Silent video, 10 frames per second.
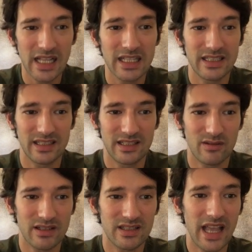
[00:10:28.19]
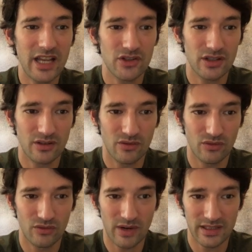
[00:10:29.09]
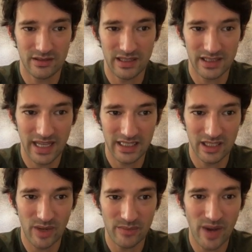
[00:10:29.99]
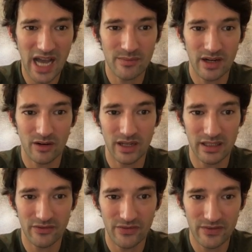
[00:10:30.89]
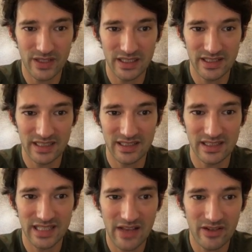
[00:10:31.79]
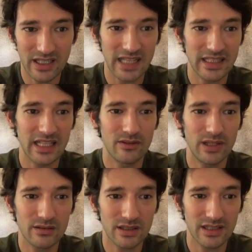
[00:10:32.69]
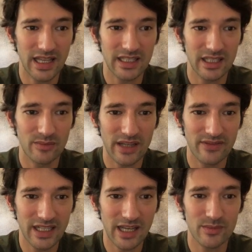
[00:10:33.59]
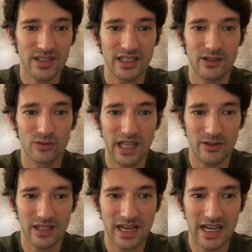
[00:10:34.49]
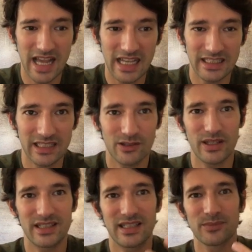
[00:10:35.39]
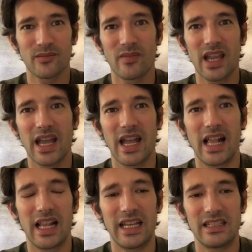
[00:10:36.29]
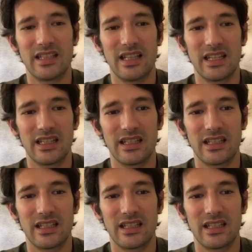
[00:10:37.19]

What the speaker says: his translation, who was translated by Barbaro in 1567 and then retranslated by Williams in 2019. So it's the